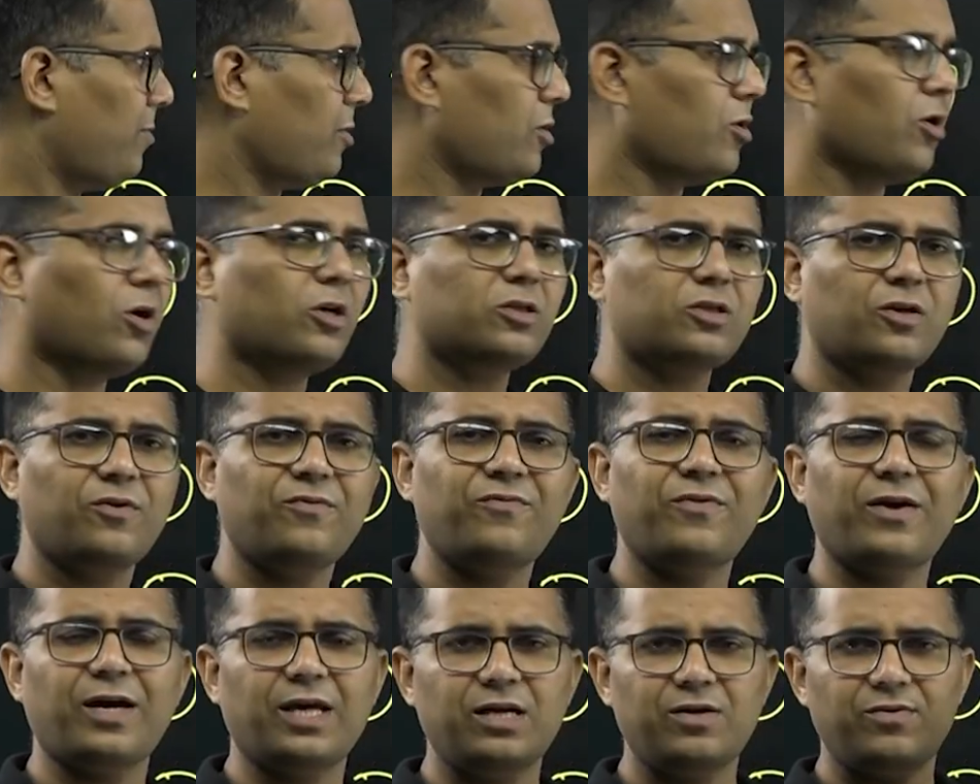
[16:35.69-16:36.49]
Because
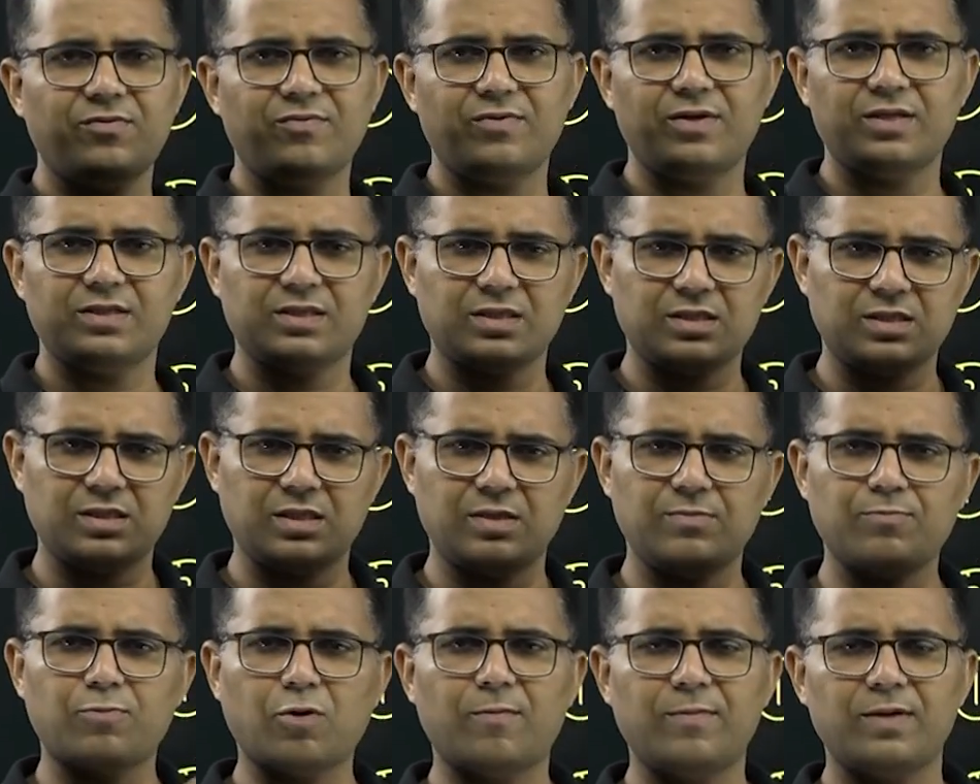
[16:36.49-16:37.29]
of higher inflation,
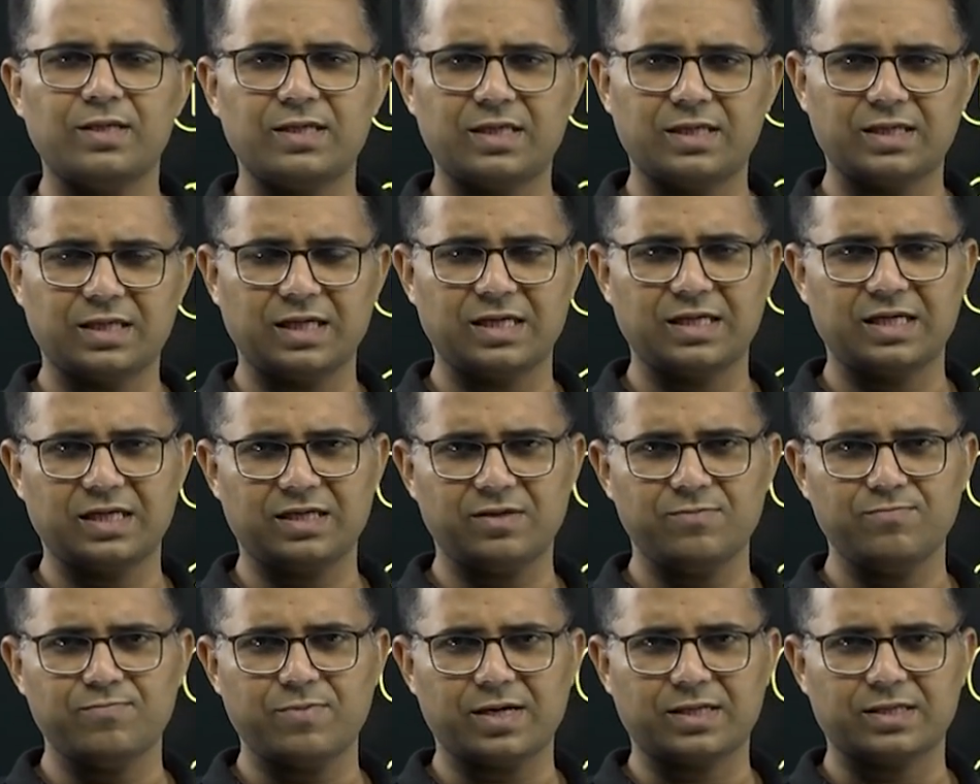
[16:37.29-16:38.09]
employment can get
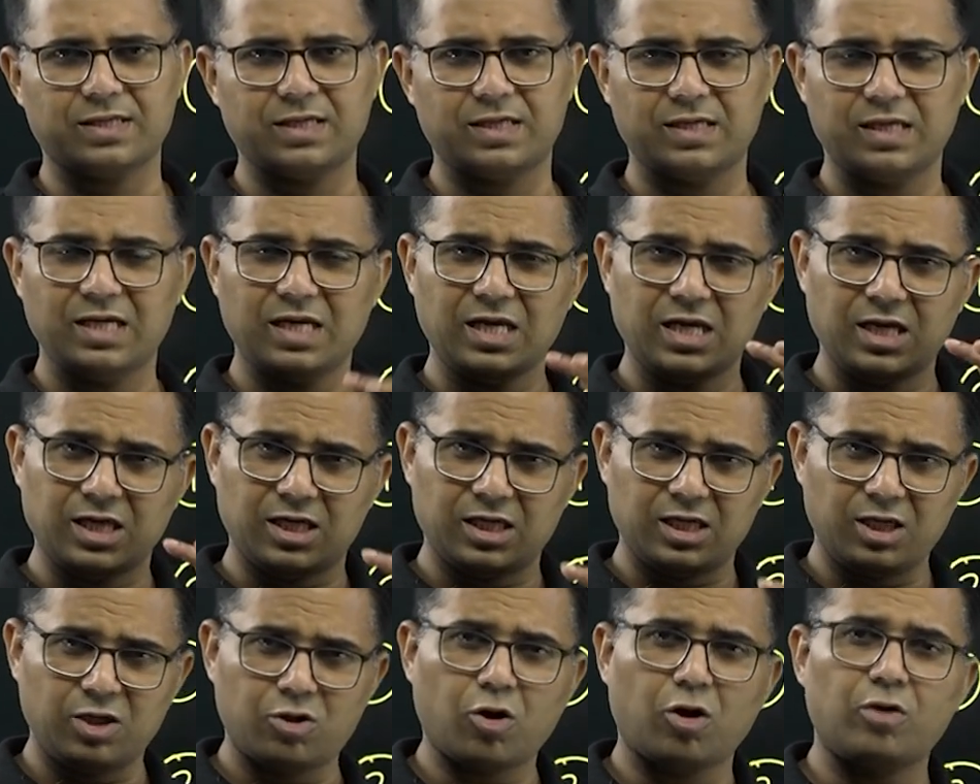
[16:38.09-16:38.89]
impacted,
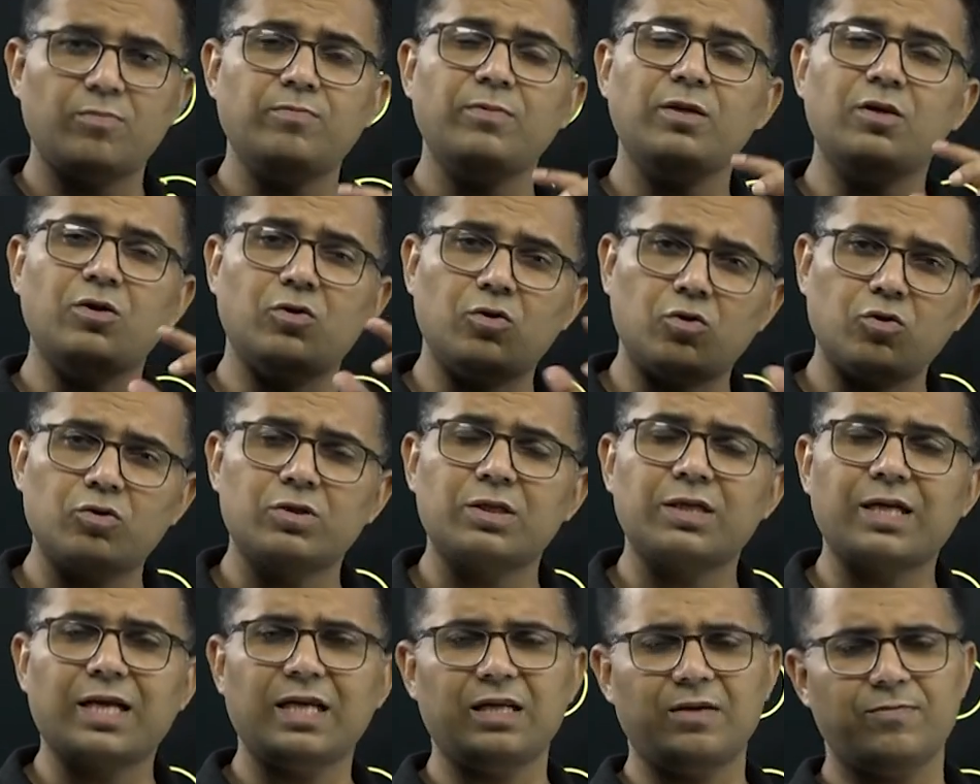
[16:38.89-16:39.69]
economic
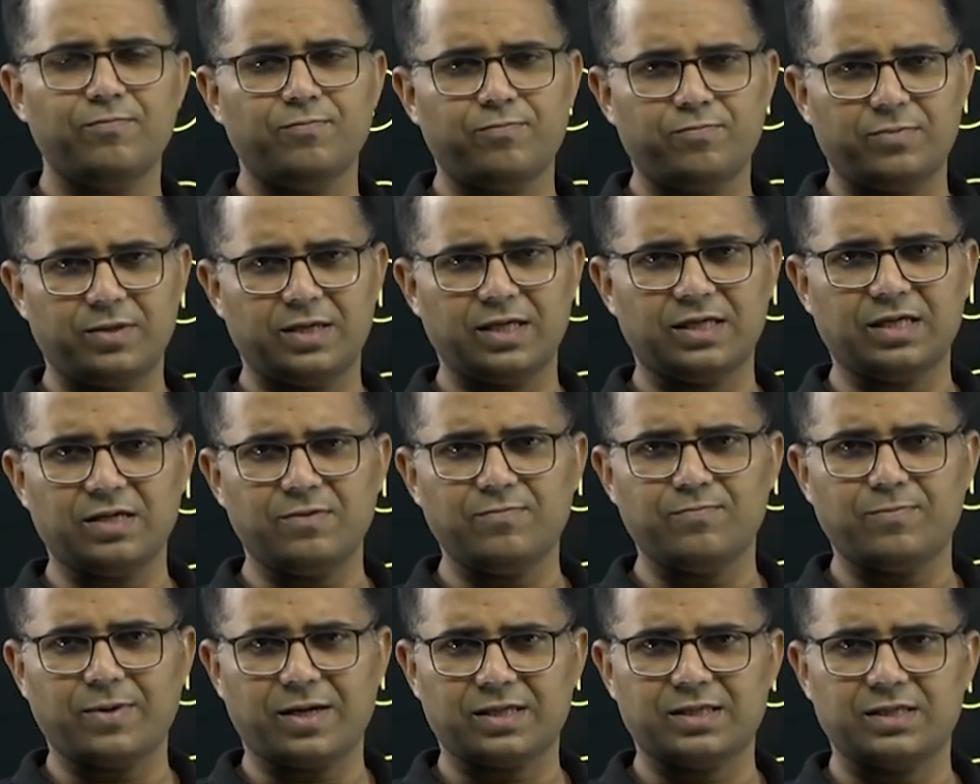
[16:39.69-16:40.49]
growth can get
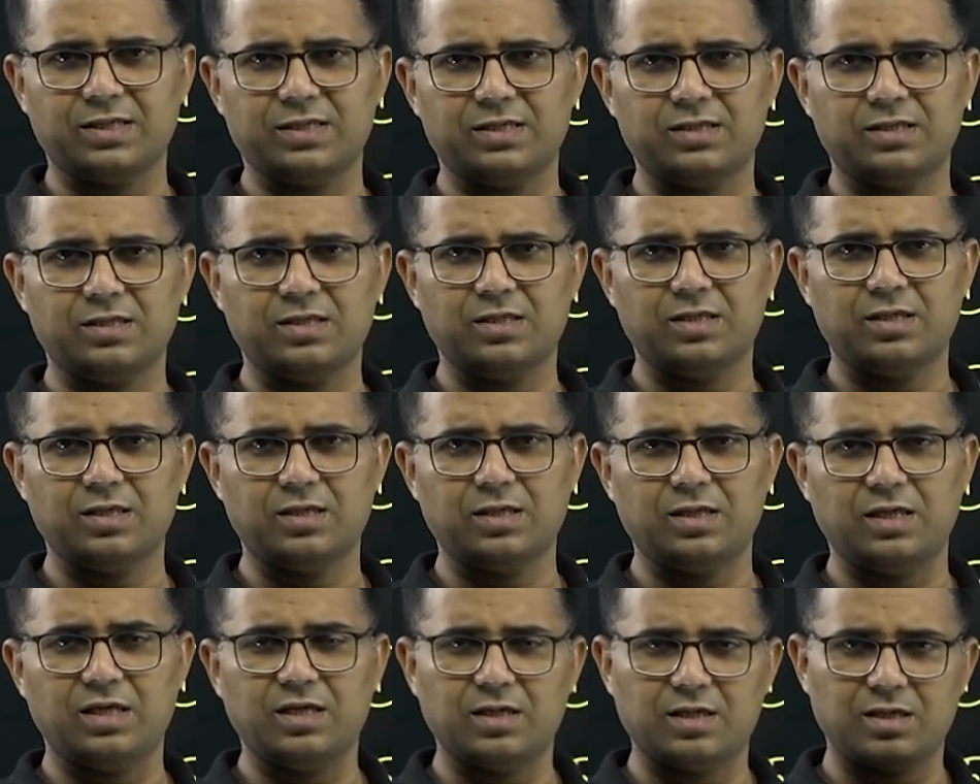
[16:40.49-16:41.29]
impacted,
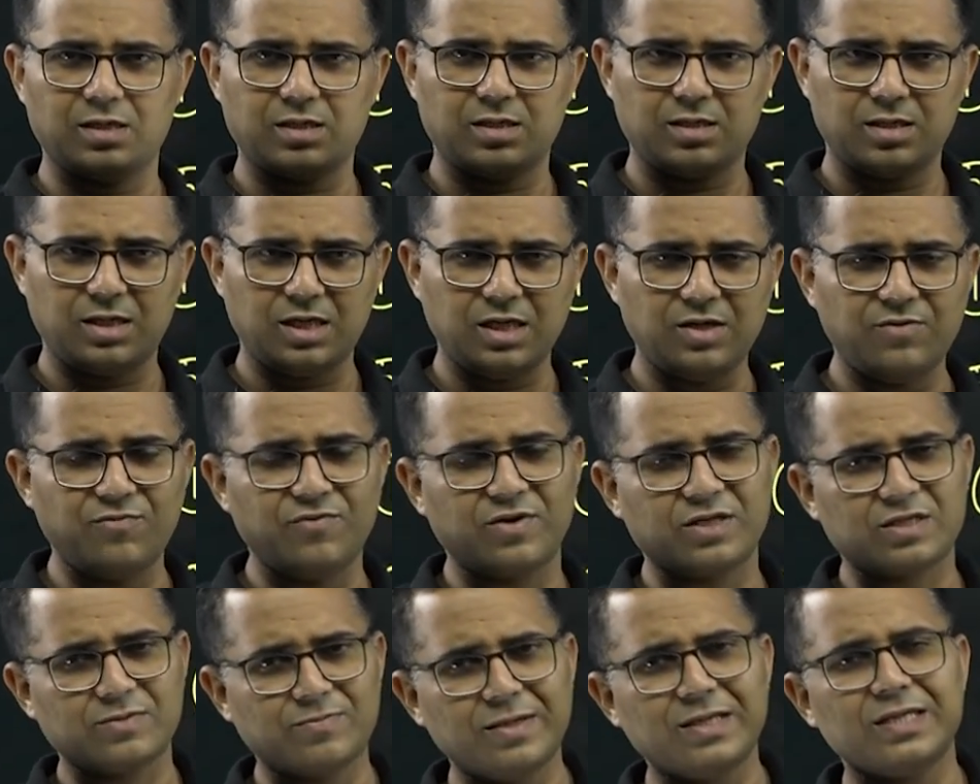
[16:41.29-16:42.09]

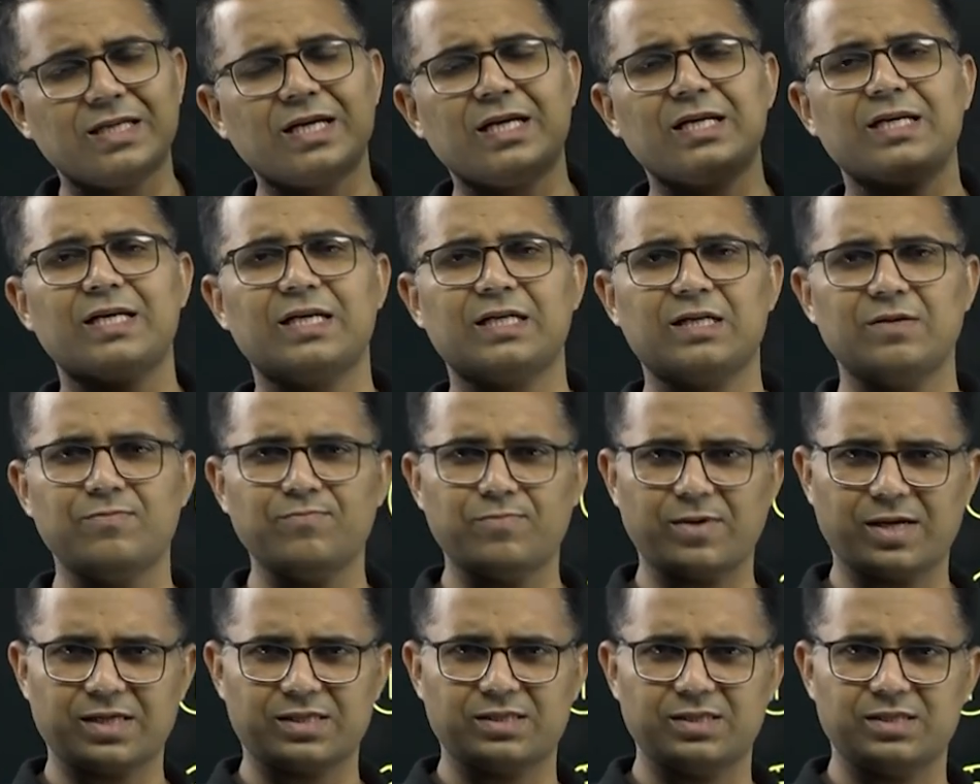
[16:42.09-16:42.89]
investment can get
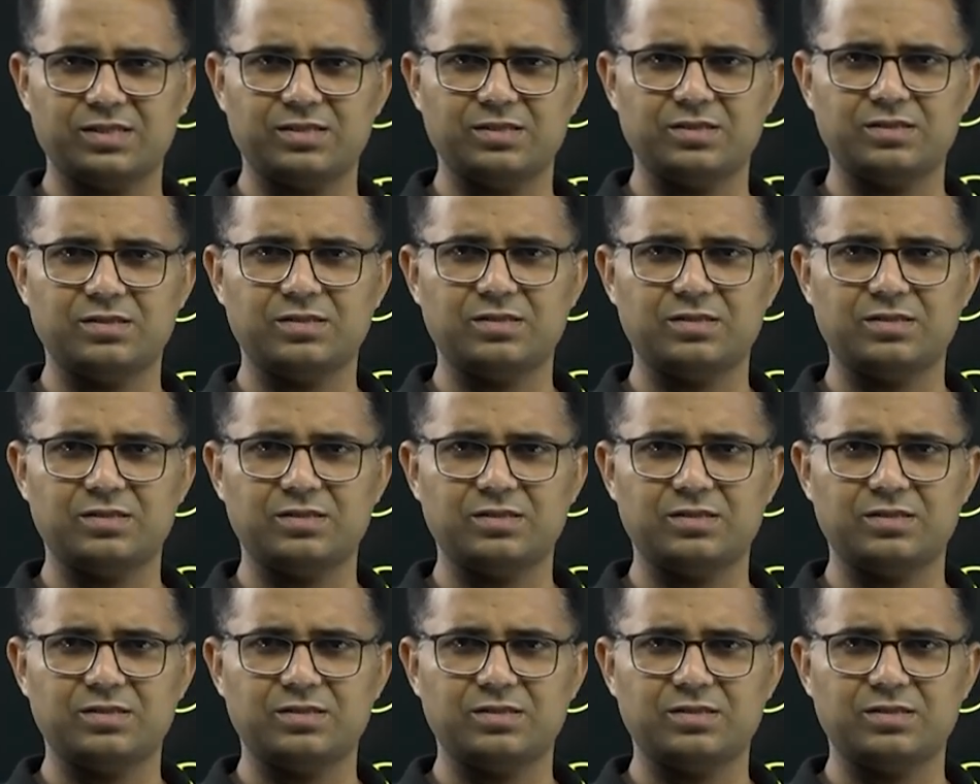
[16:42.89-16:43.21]
impacted.